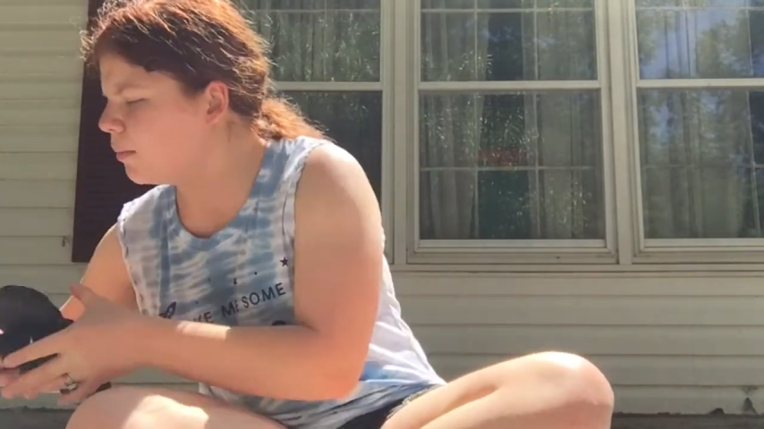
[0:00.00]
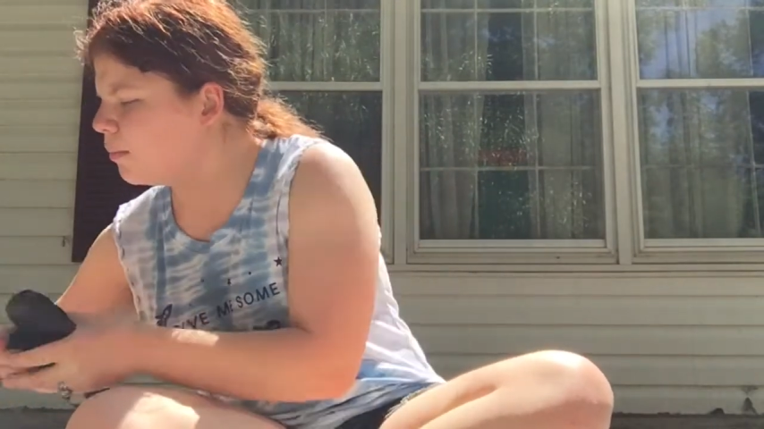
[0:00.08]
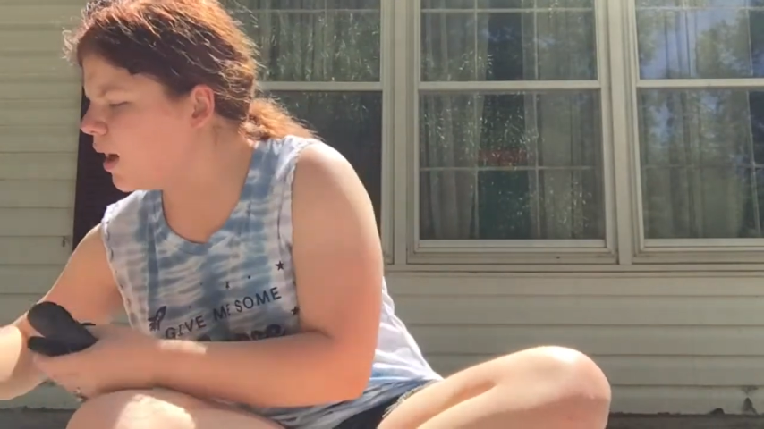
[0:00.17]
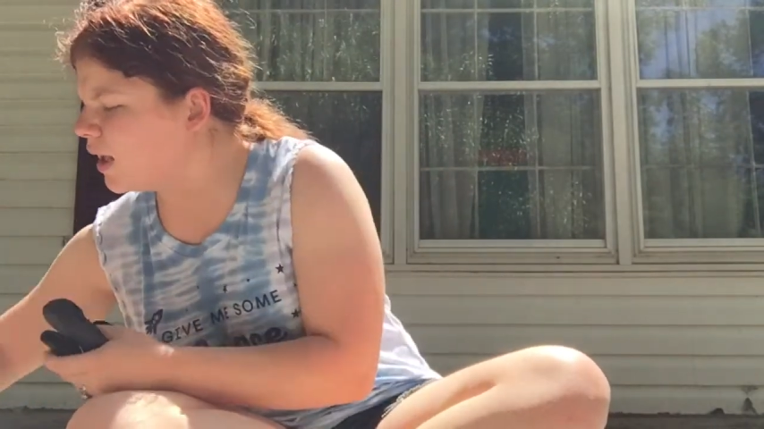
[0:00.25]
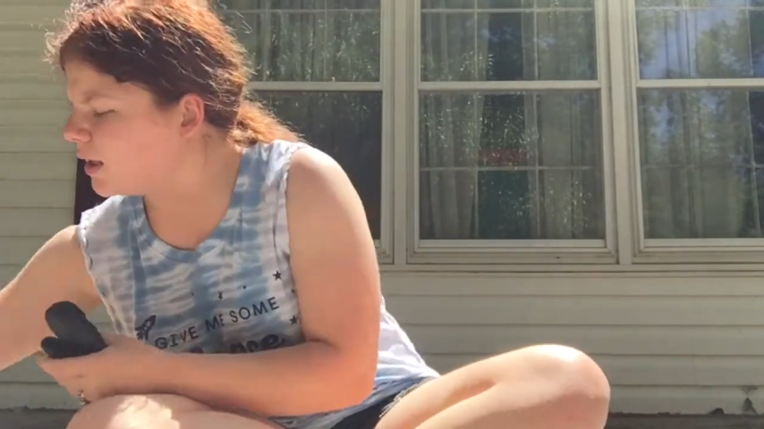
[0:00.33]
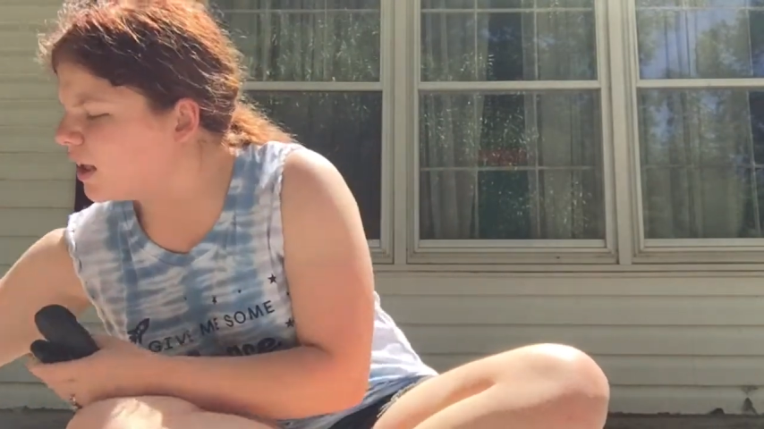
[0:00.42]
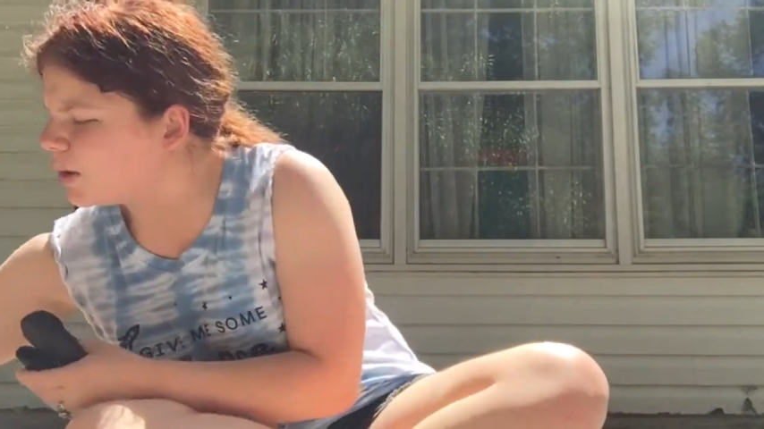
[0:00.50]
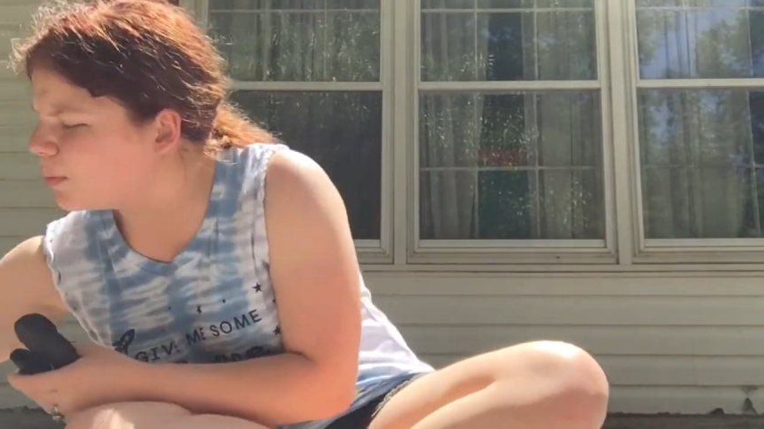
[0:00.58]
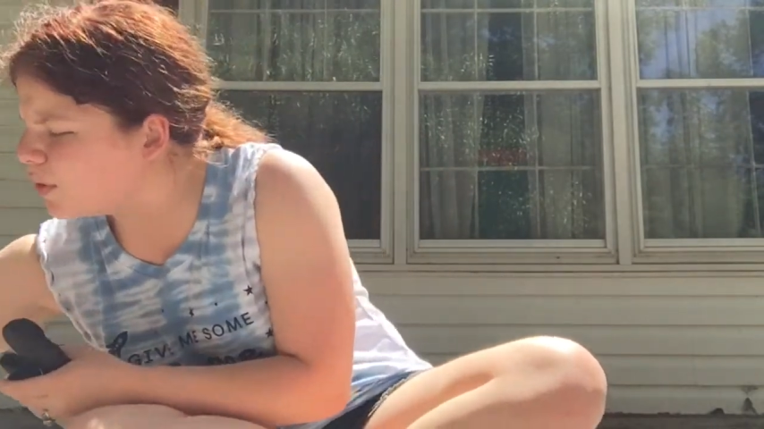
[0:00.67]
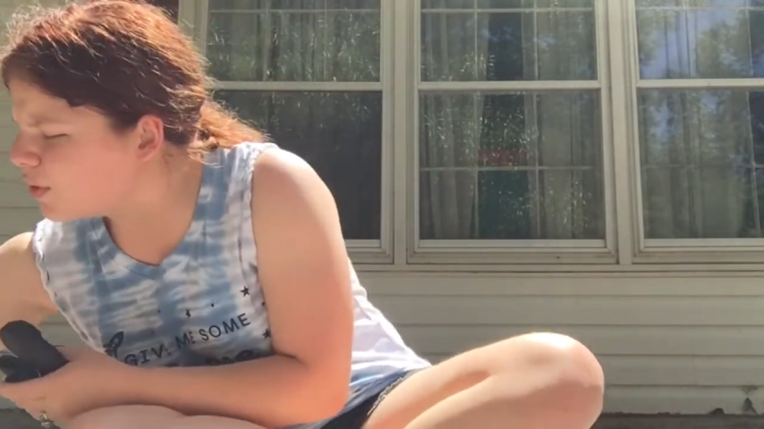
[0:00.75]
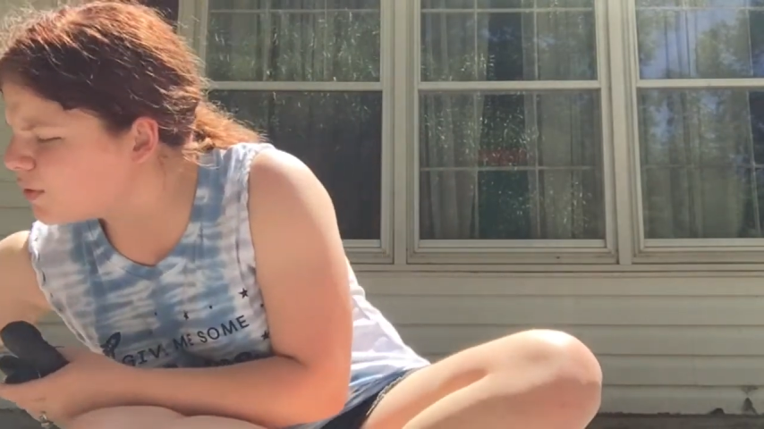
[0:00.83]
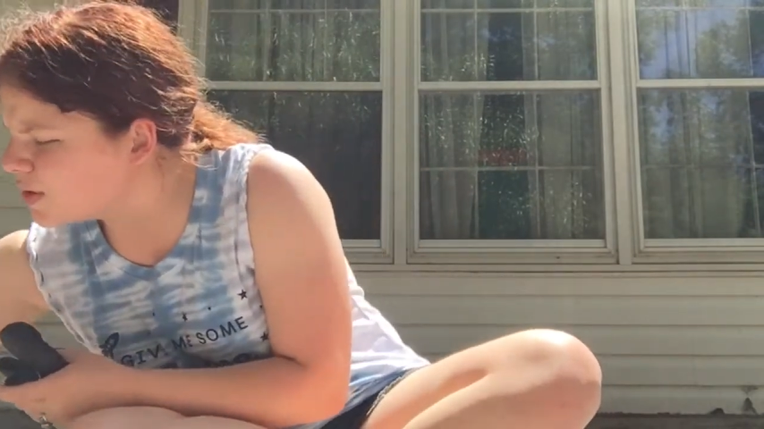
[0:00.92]
Mutt Luck
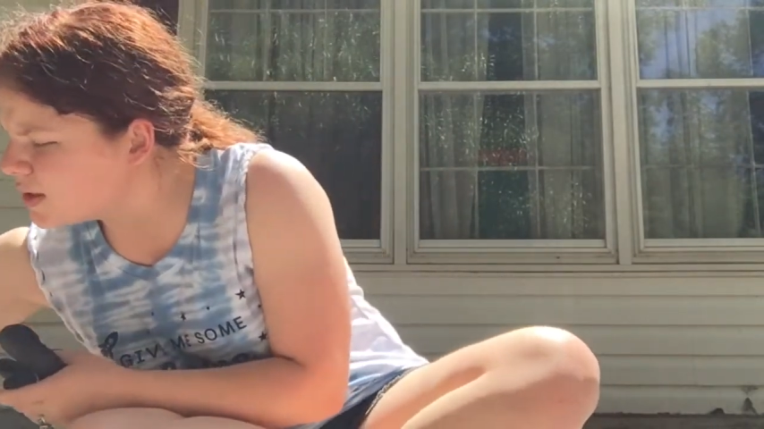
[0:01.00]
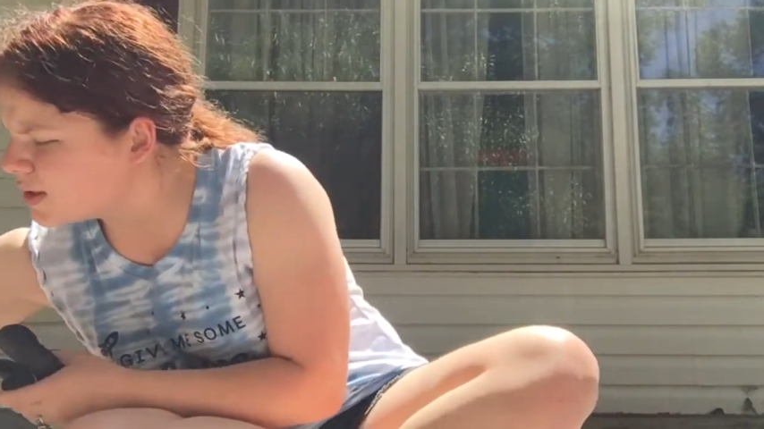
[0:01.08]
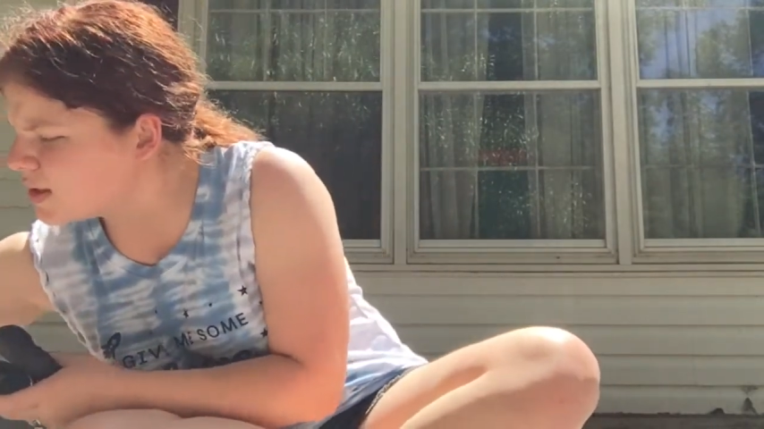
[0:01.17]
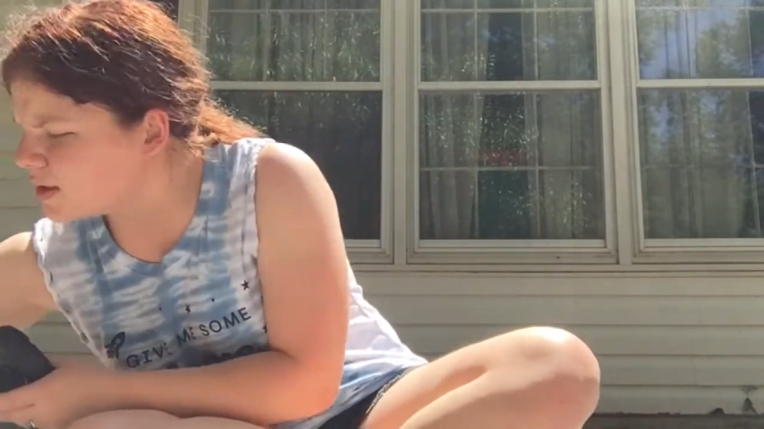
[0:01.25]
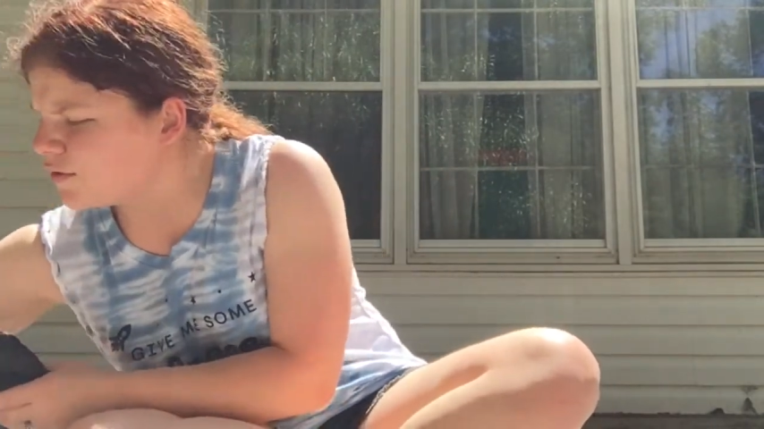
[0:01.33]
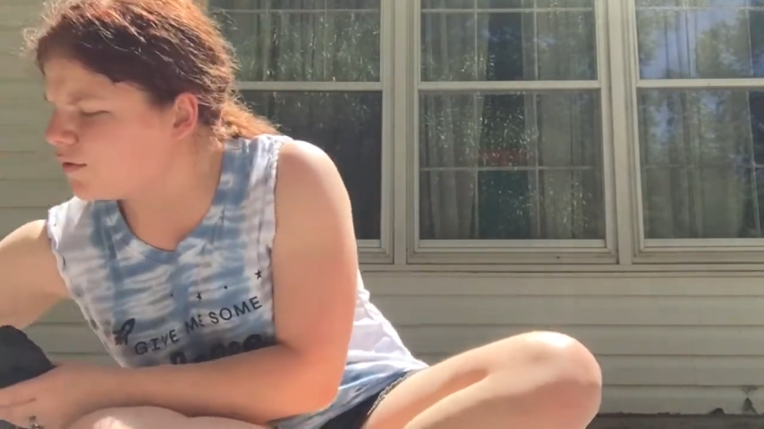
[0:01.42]
boots